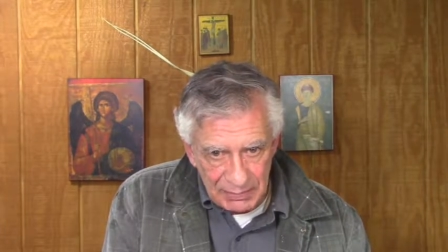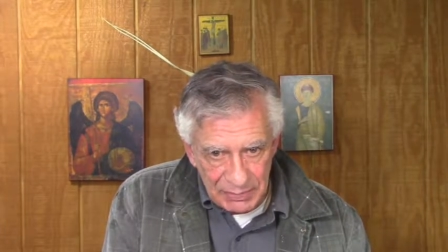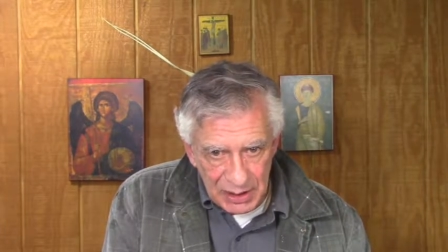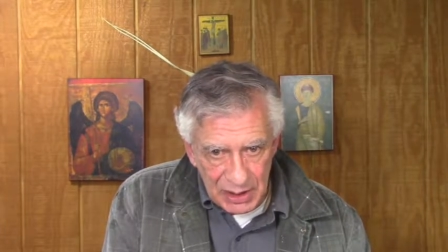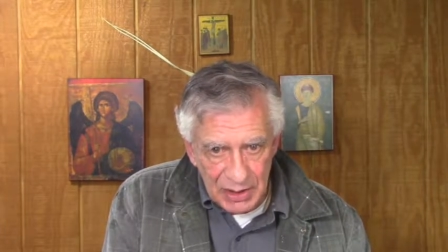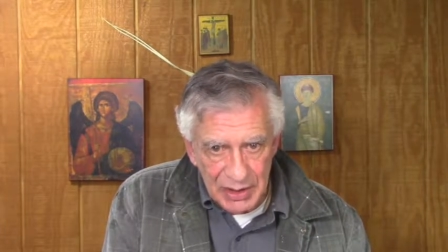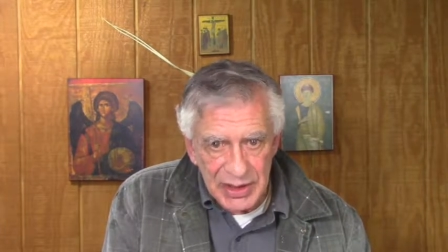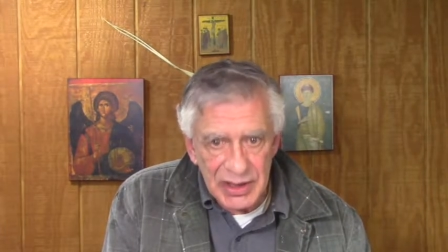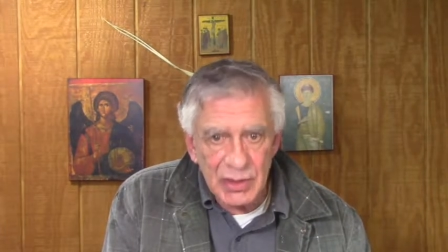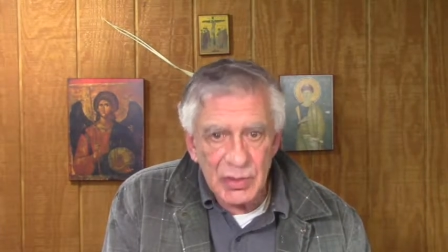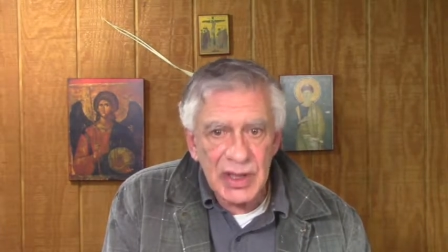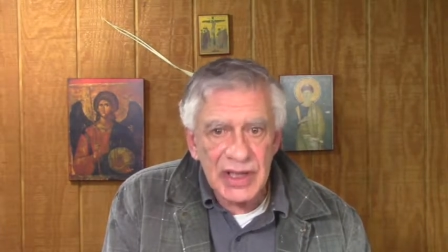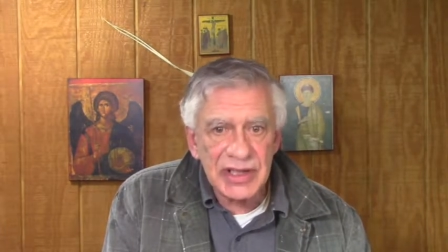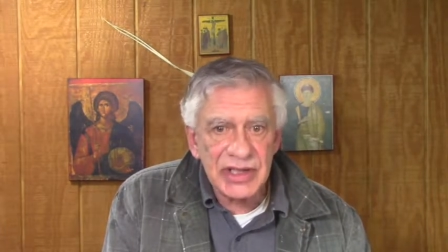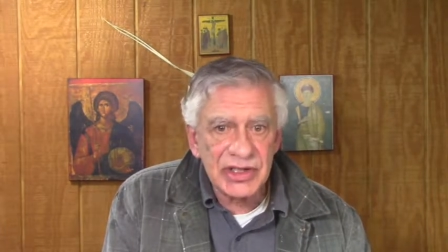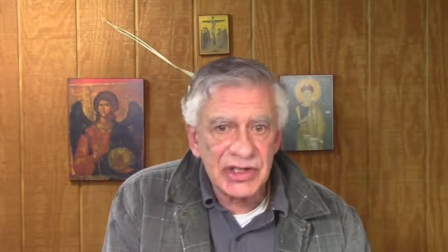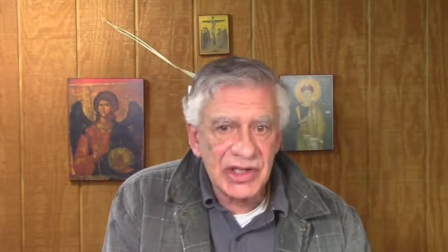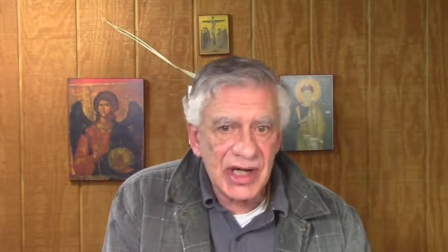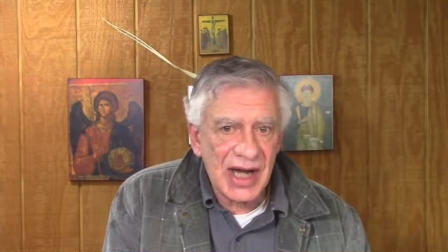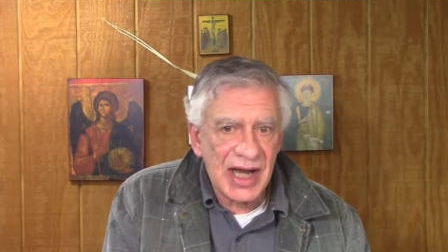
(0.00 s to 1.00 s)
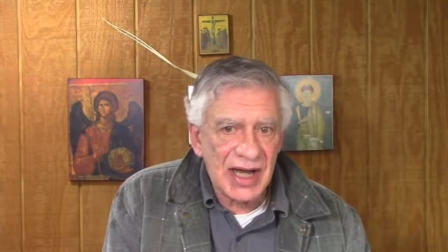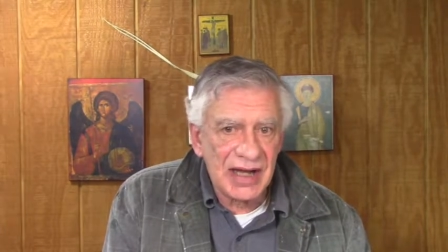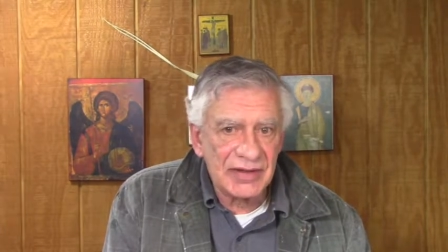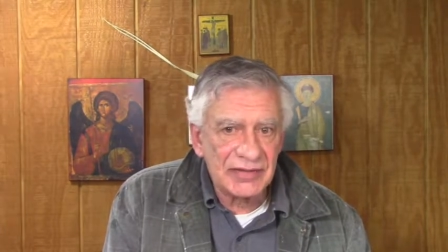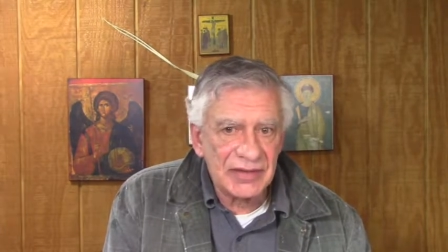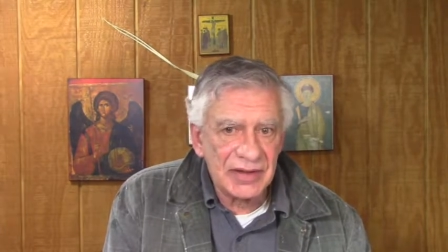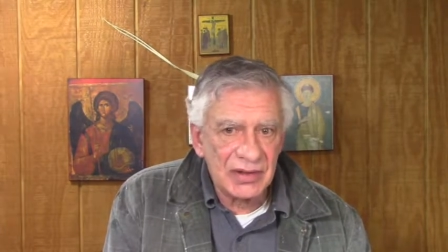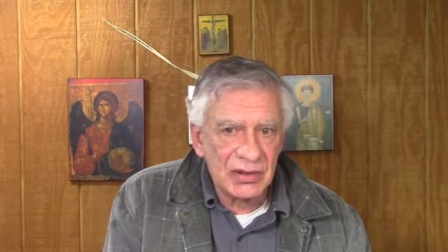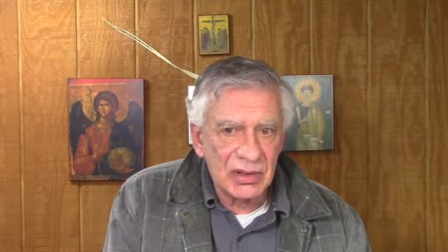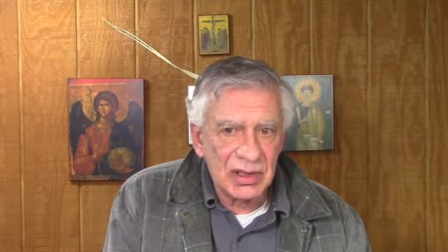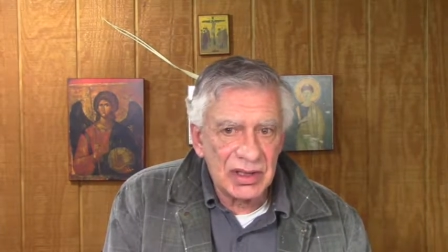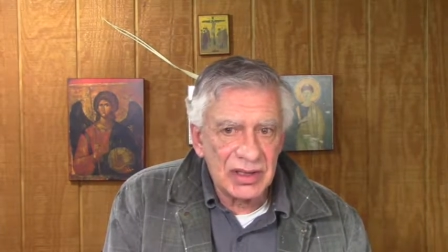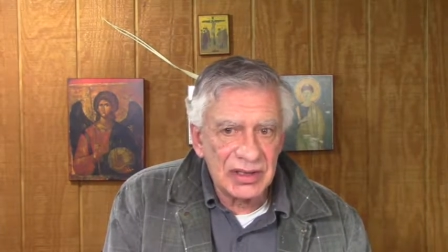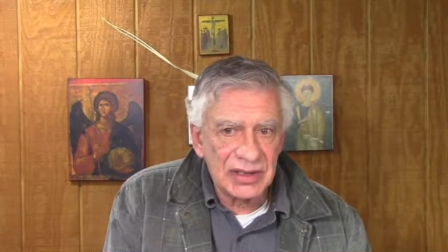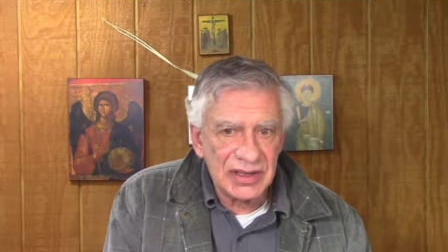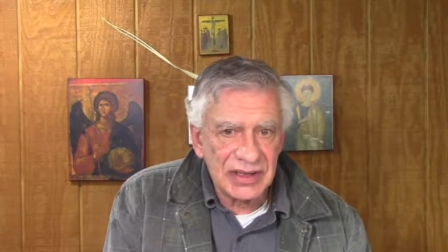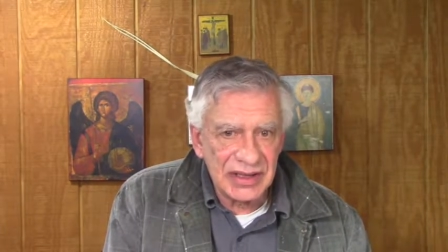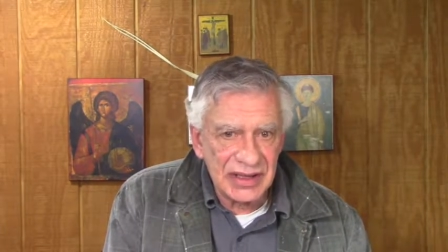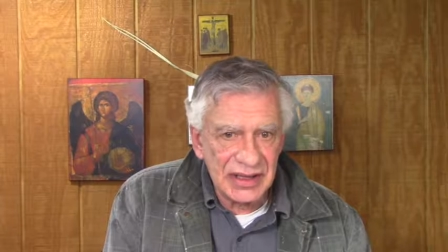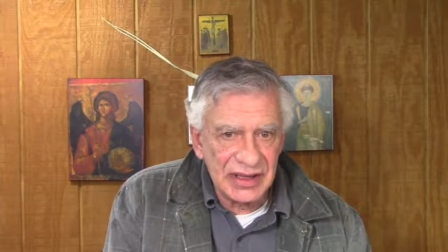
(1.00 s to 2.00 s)
and blowing away the chaff in
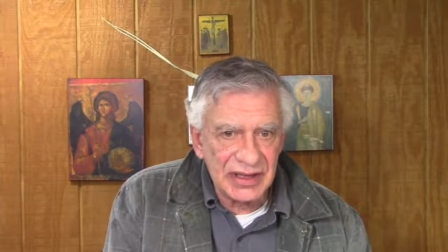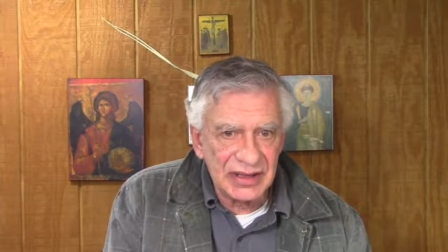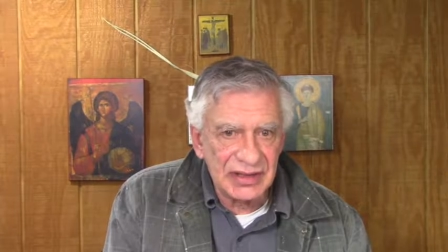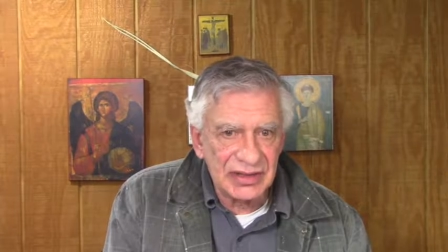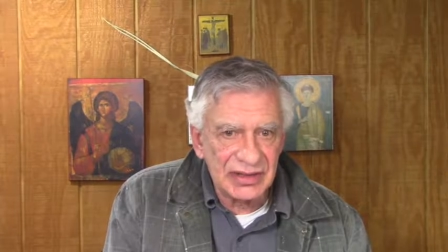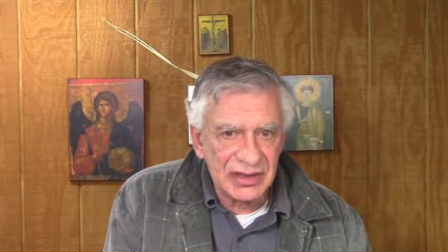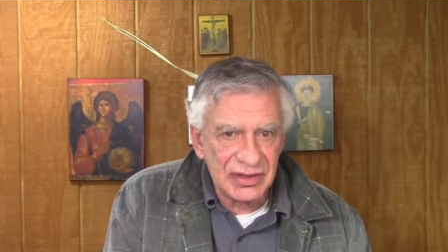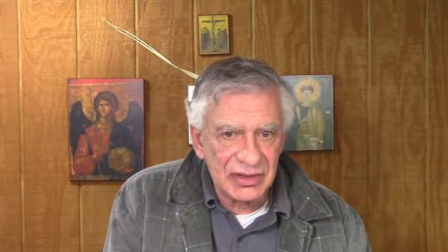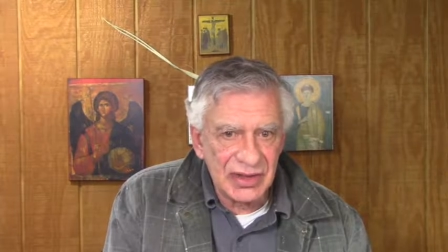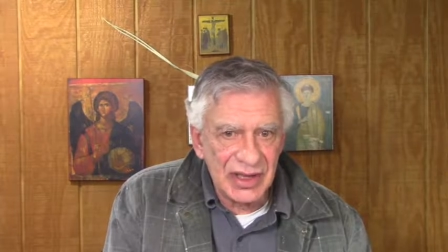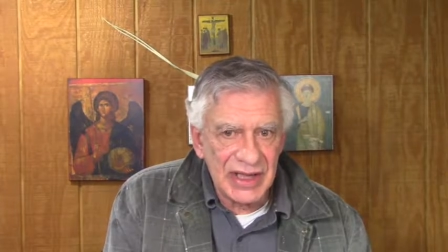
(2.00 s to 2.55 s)
order to eat